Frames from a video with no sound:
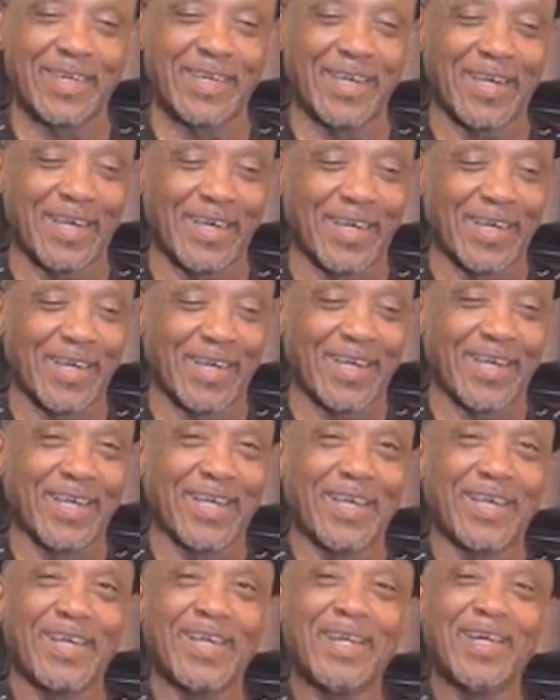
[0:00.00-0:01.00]
So,
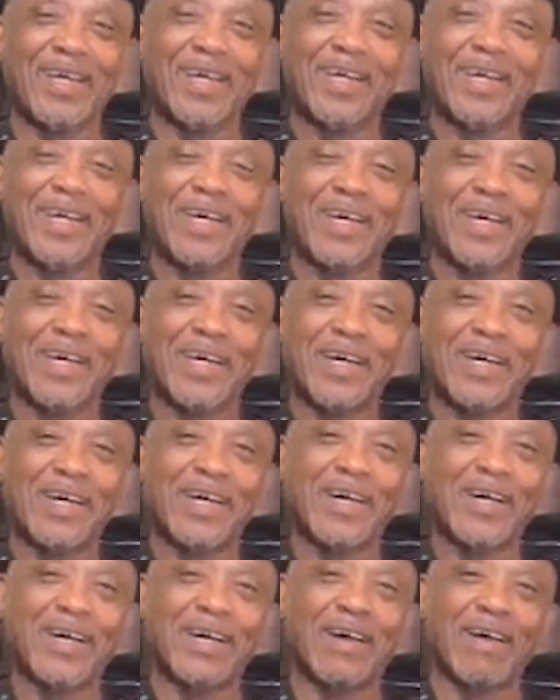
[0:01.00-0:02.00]
let me ask you,
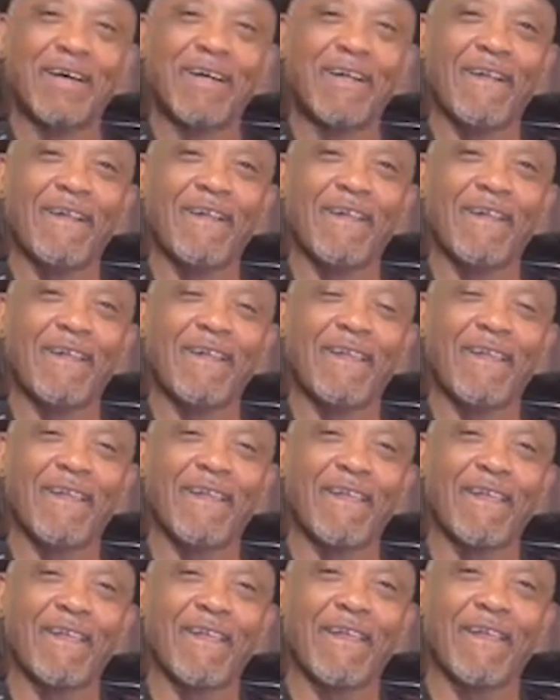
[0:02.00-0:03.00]
man. So now,
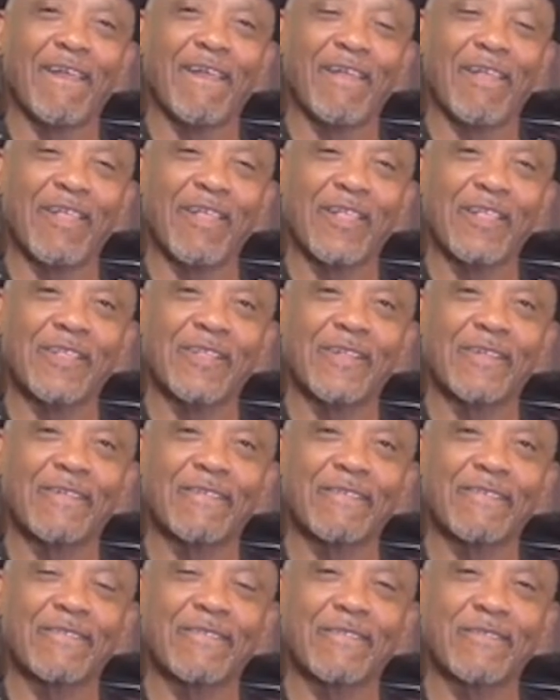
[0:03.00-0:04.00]
the
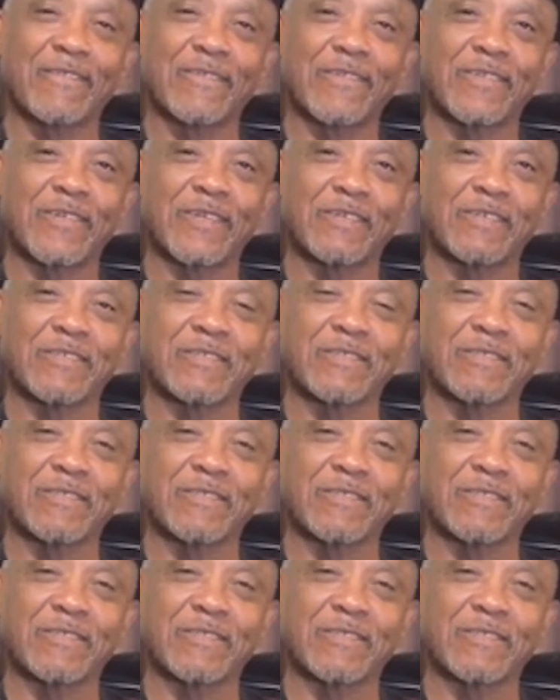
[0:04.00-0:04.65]
white boy.